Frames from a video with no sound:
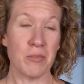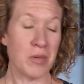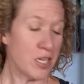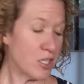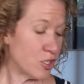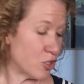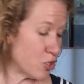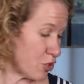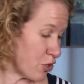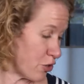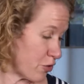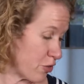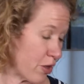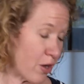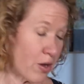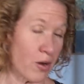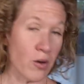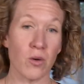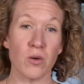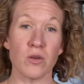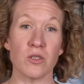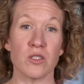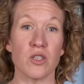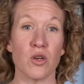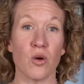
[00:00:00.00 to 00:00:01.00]
Be sure
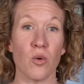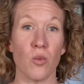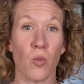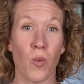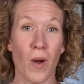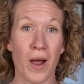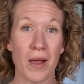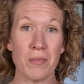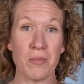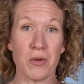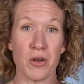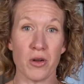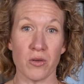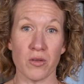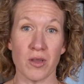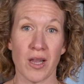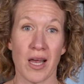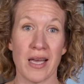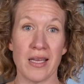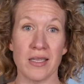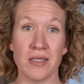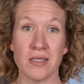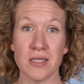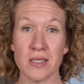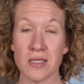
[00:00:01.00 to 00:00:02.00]
though to wipe your
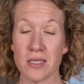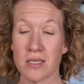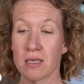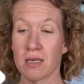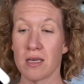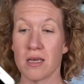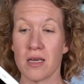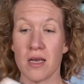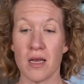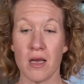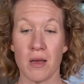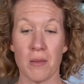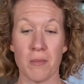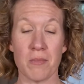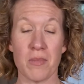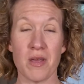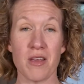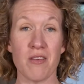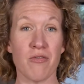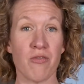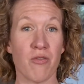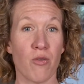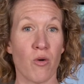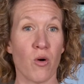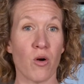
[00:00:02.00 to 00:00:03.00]
lens
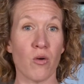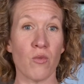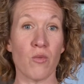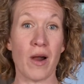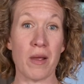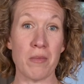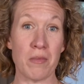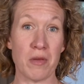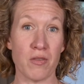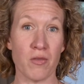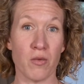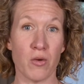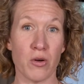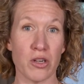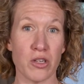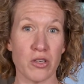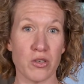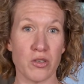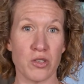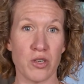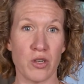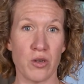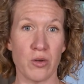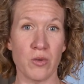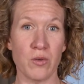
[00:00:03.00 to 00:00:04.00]
right before you
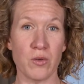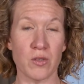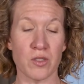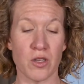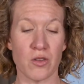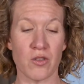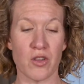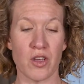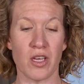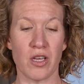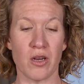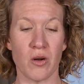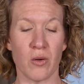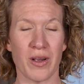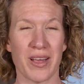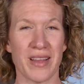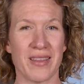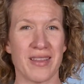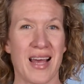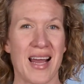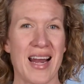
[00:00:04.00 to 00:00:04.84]
shoot so that you don't get